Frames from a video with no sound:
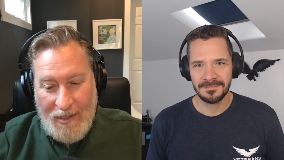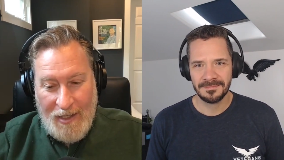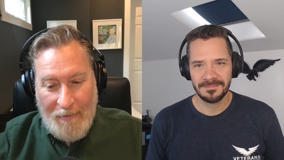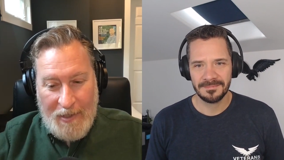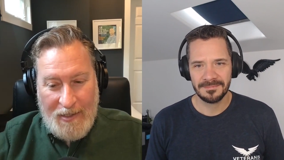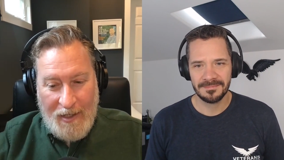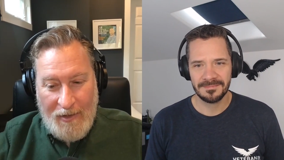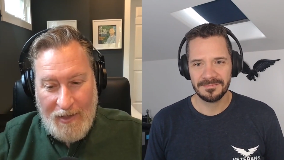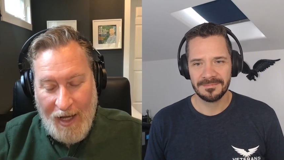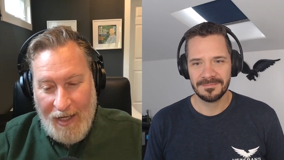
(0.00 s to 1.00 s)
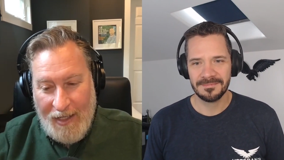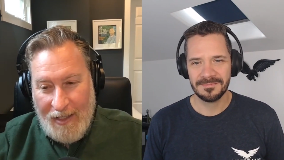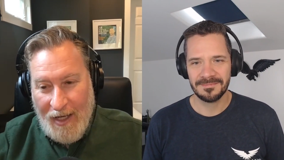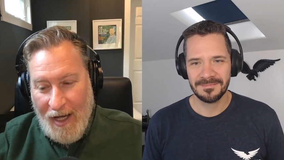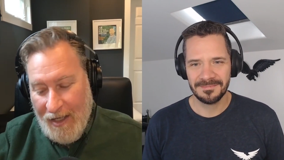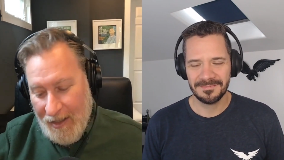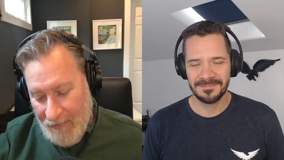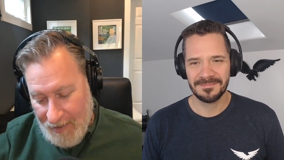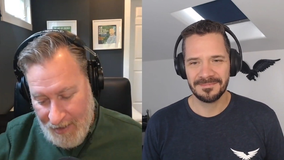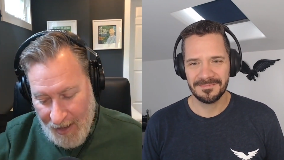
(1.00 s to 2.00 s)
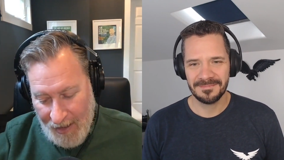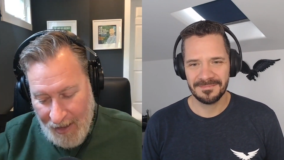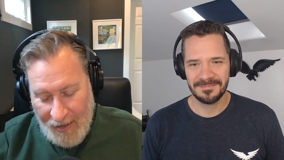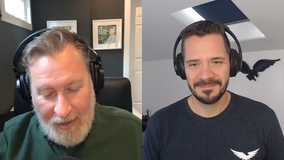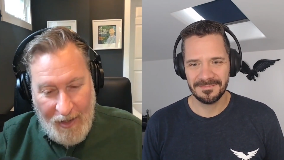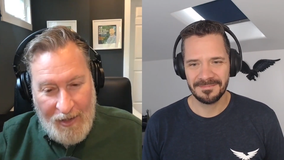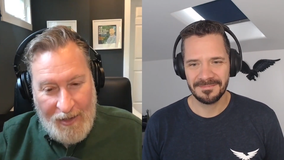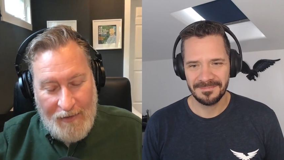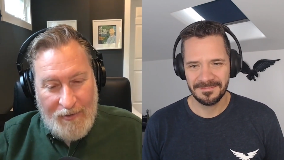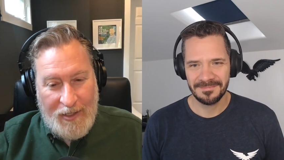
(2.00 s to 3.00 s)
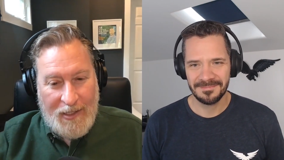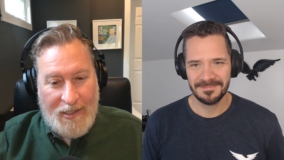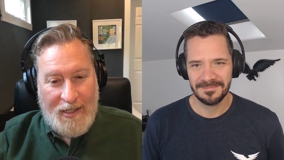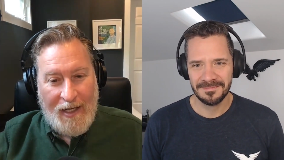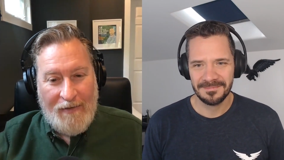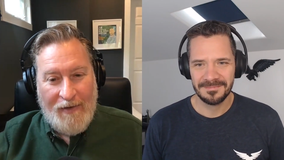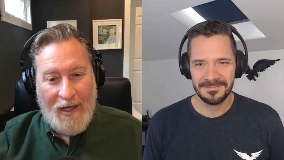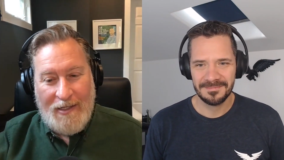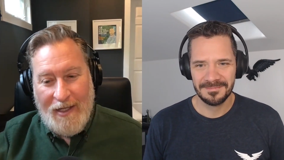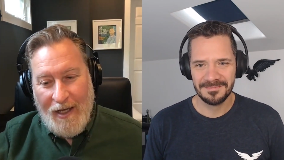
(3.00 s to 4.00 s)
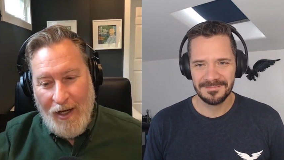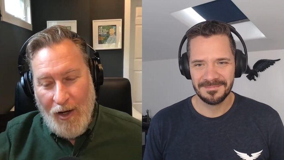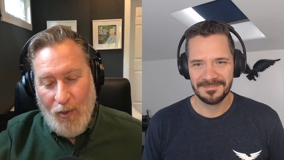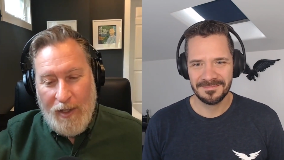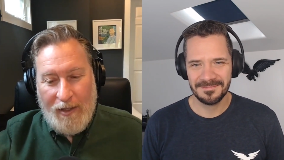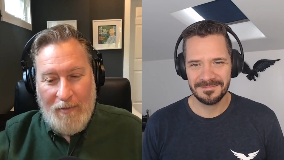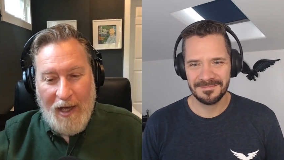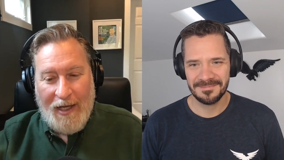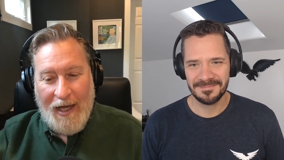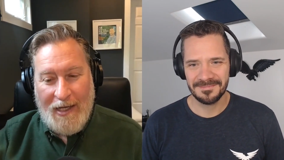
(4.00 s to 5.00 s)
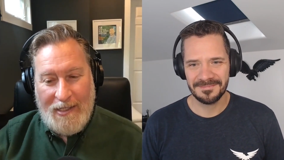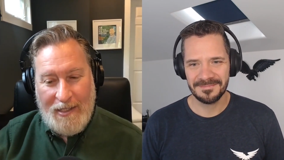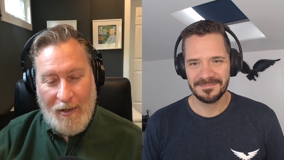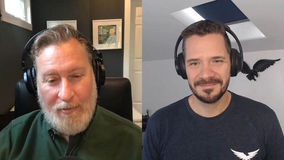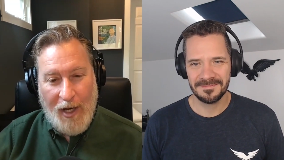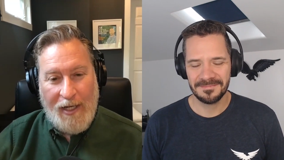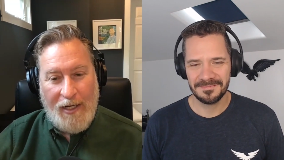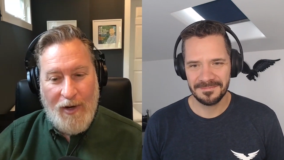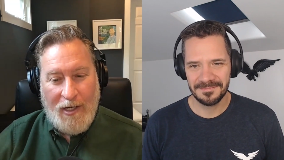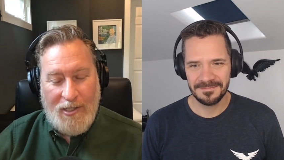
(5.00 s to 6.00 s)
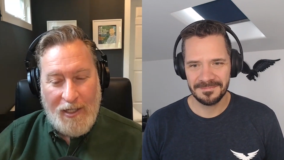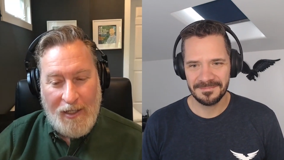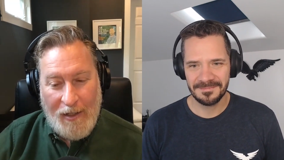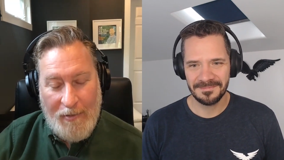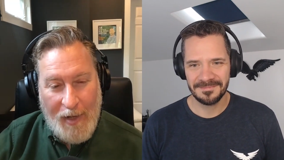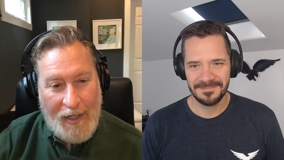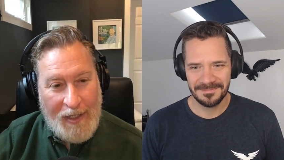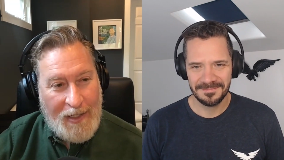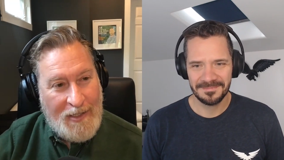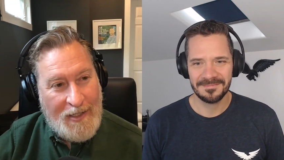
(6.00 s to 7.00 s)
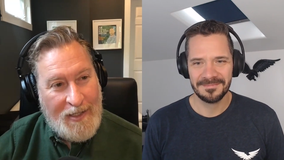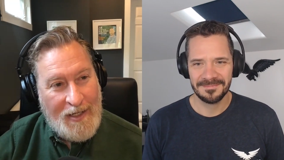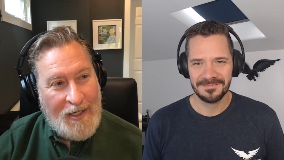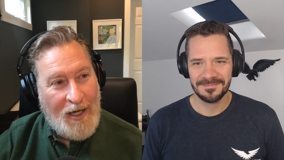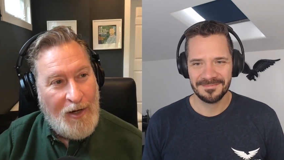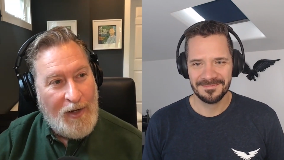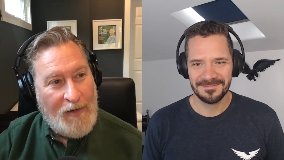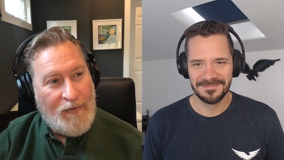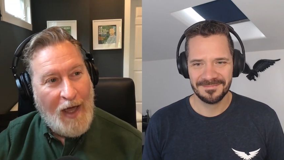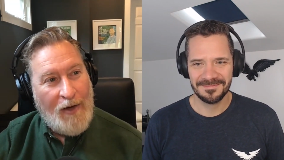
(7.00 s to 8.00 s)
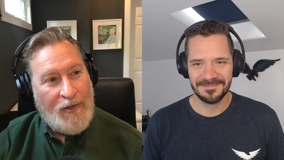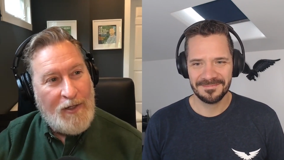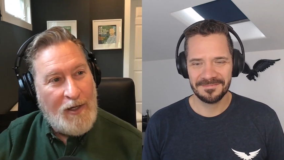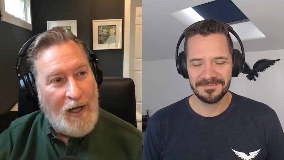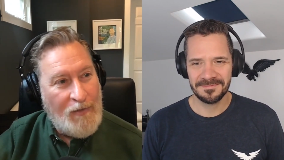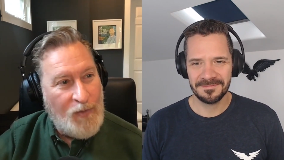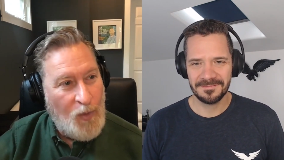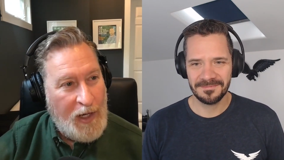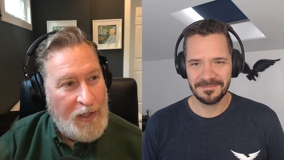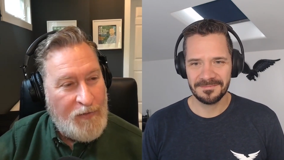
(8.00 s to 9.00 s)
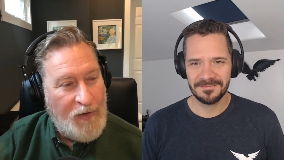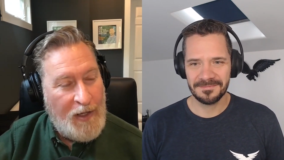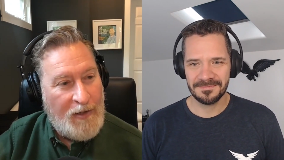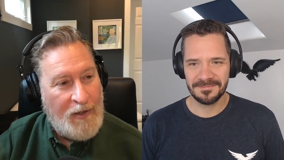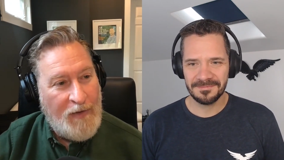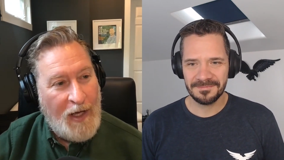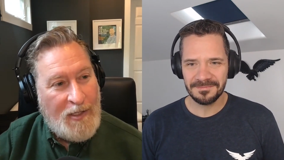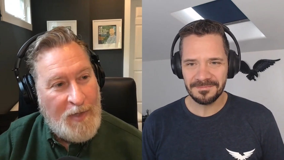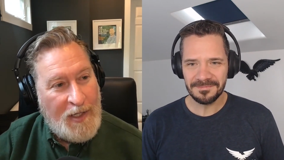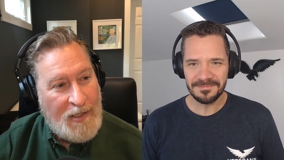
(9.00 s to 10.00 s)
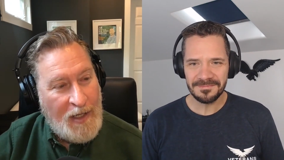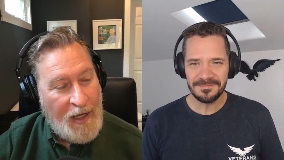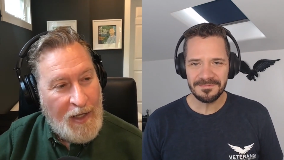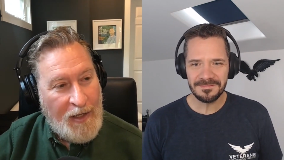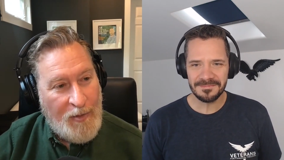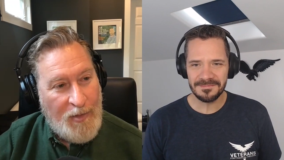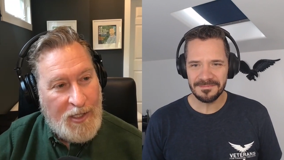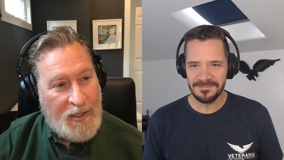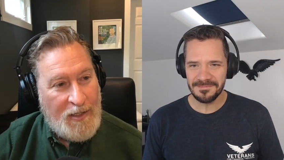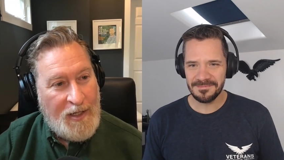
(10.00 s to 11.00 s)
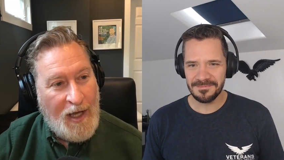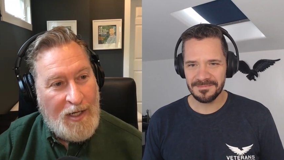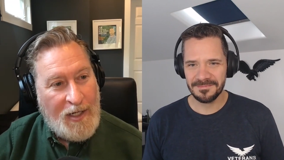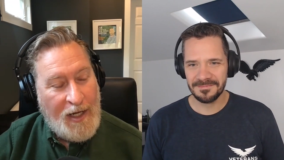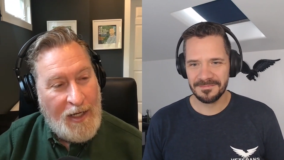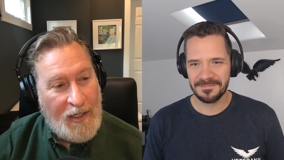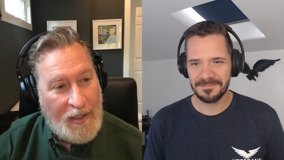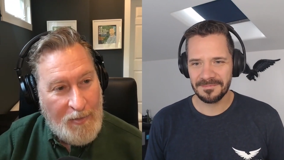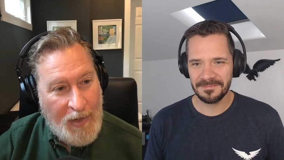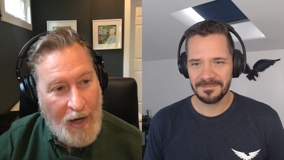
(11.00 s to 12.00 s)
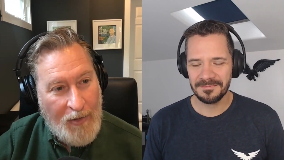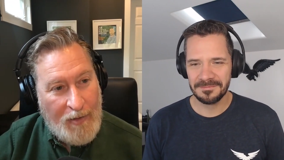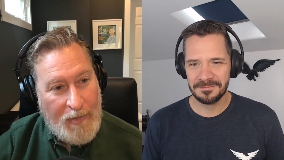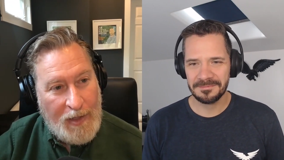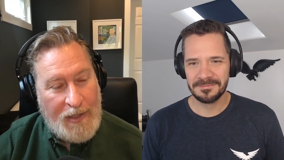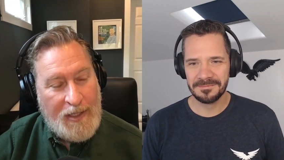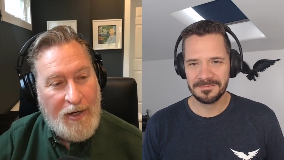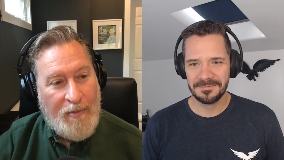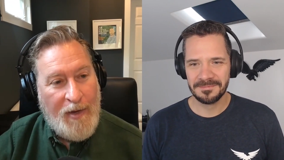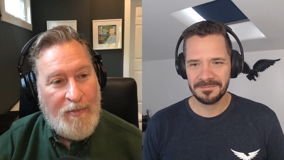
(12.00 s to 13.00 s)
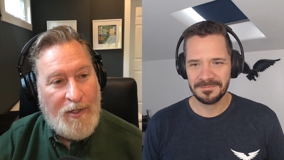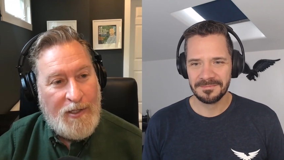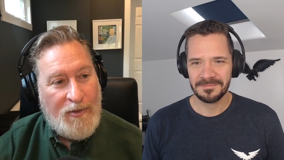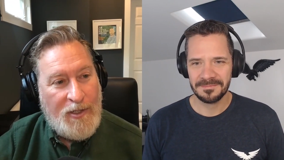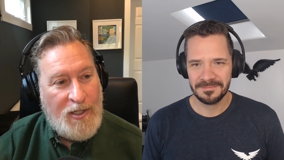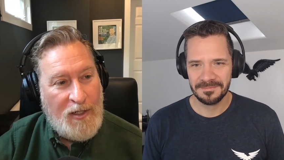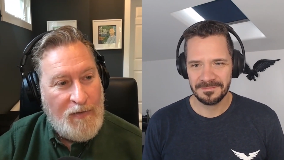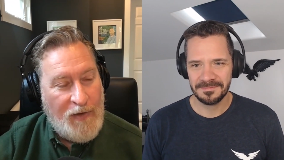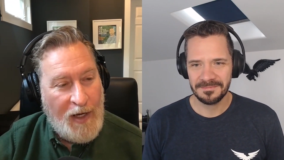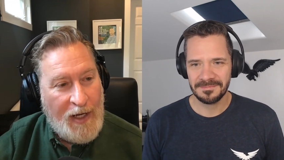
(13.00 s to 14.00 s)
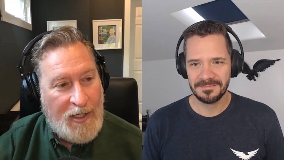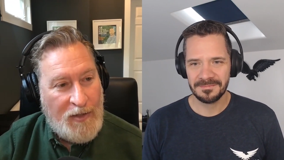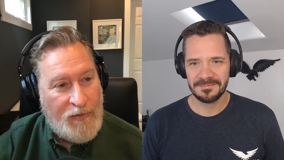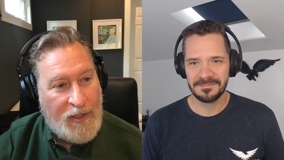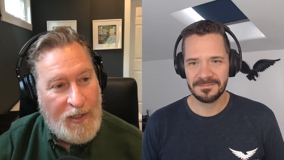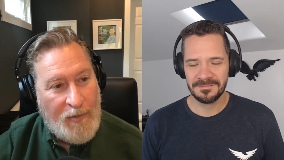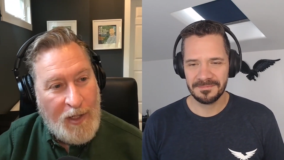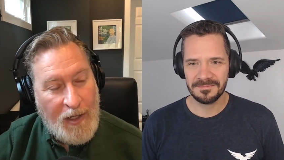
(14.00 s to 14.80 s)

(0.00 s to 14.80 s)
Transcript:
Speaker 1: is episode 89 of Zen and the Art of Real Estate Investing with my guest, Buddy Rushing. Buddy is the CEO and founder of White Feather Investments. Their mission is to educate and empower military members to achieve financial freedom